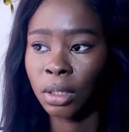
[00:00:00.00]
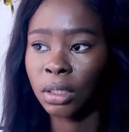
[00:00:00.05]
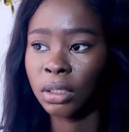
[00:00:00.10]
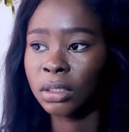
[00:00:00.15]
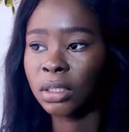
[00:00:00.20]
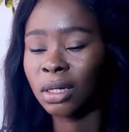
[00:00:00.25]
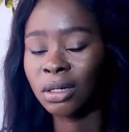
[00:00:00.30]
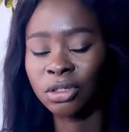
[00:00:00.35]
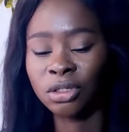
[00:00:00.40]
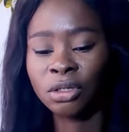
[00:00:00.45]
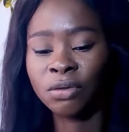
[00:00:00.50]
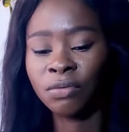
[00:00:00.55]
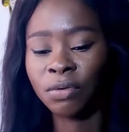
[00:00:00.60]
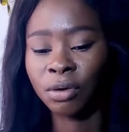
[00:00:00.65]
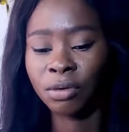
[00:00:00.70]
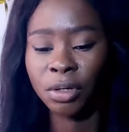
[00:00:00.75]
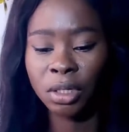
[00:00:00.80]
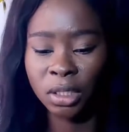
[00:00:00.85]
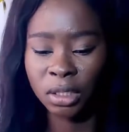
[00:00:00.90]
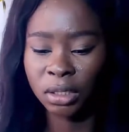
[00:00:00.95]
It's actually
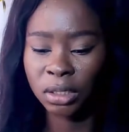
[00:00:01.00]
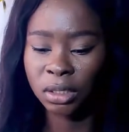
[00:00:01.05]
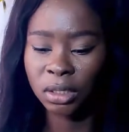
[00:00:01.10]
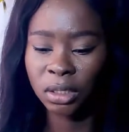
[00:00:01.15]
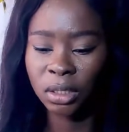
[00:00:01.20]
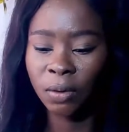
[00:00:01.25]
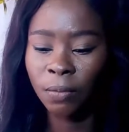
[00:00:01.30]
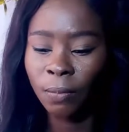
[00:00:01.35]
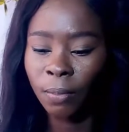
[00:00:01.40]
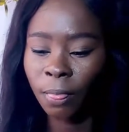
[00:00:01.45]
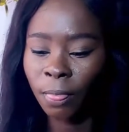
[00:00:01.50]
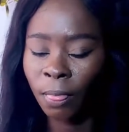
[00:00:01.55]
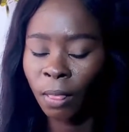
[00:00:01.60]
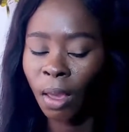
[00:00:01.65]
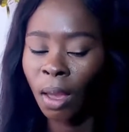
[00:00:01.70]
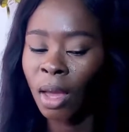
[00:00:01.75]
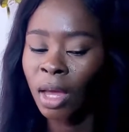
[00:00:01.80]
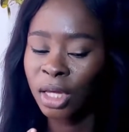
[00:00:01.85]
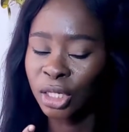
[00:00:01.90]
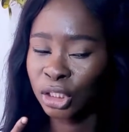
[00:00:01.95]
very easy.
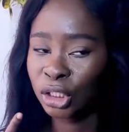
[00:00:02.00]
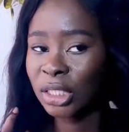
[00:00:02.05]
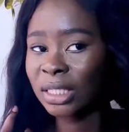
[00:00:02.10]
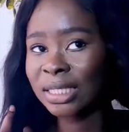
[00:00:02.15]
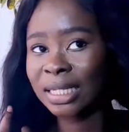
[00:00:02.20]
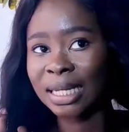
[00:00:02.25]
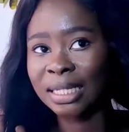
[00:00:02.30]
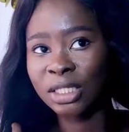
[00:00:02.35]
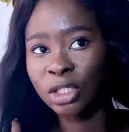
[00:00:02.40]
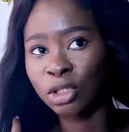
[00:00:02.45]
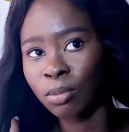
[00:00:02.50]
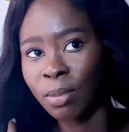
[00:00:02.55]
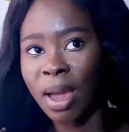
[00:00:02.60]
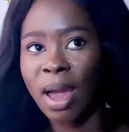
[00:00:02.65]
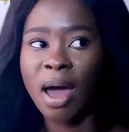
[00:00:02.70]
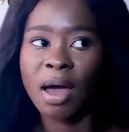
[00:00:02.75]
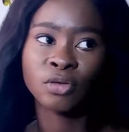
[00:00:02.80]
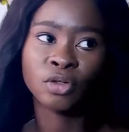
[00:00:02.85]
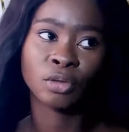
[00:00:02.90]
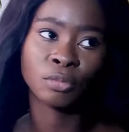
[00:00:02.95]
Just that you might
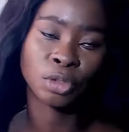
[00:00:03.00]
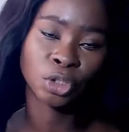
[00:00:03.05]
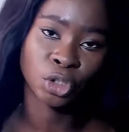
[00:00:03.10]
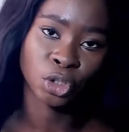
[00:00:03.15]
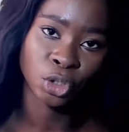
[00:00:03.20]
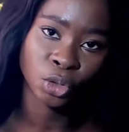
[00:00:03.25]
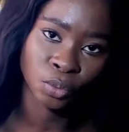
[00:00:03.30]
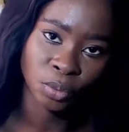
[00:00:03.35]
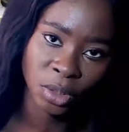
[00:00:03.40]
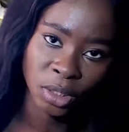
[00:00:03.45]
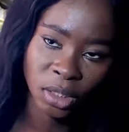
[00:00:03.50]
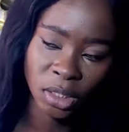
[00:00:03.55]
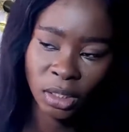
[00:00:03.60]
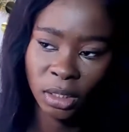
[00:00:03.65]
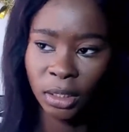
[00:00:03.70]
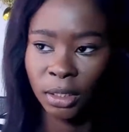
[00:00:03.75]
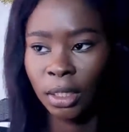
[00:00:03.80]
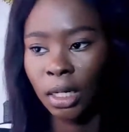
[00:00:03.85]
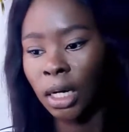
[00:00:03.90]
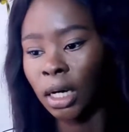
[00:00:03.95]
have some issues with
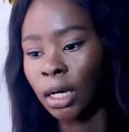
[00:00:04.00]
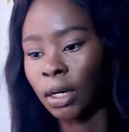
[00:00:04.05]
the